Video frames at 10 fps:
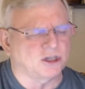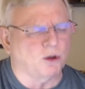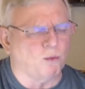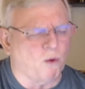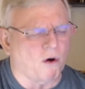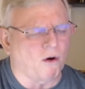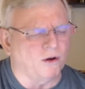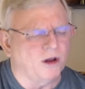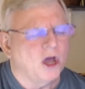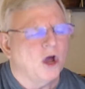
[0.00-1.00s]
to the
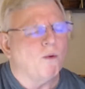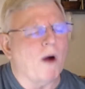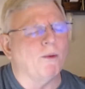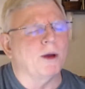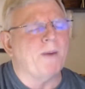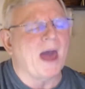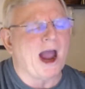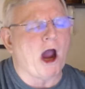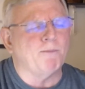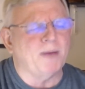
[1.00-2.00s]
world while we pay
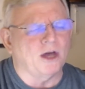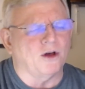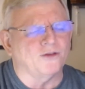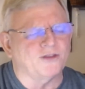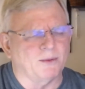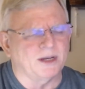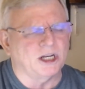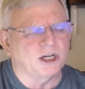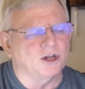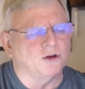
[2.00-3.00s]
our bills that we
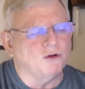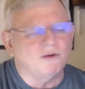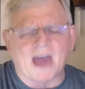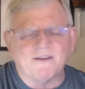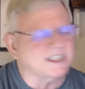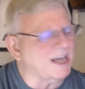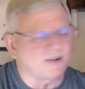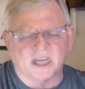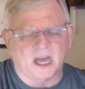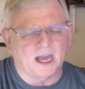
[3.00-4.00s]
need to do. You gave us
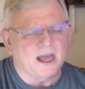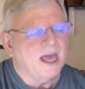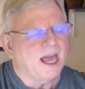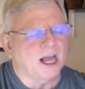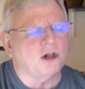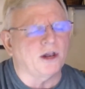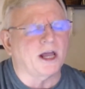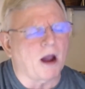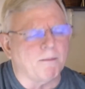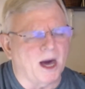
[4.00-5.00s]
everything,
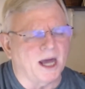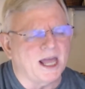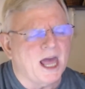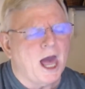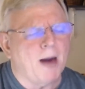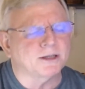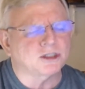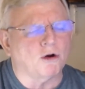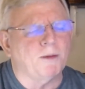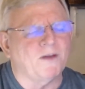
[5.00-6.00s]
including our money. Help
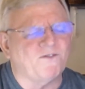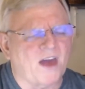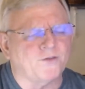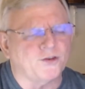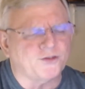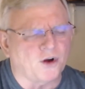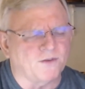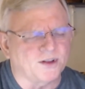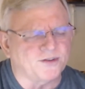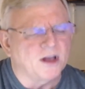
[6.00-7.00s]
us, Lord, to be faithful
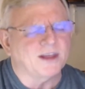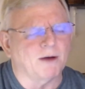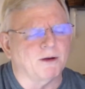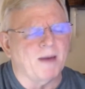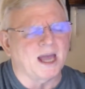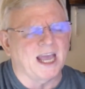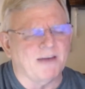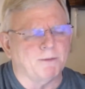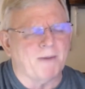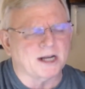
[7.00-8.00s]
servants that we may
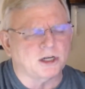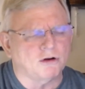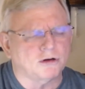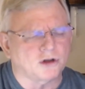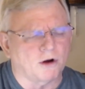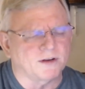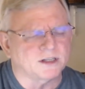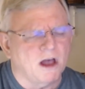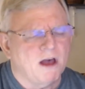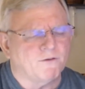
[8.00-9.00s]
give it back to your
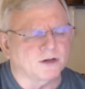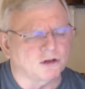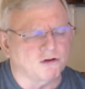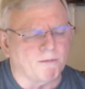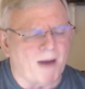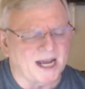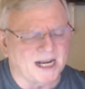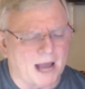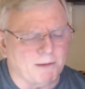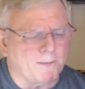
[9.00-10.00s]
service. For it's in your mighty
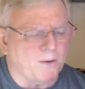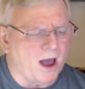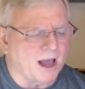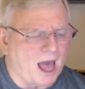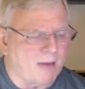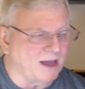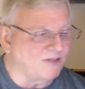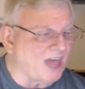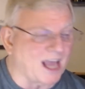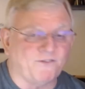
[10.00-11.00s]
name we pray.
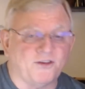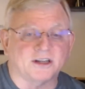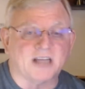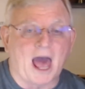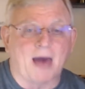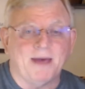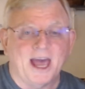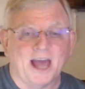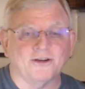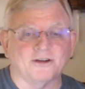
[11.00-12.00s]
Amen. Thank you for your time
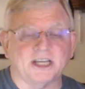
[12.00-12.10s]
and your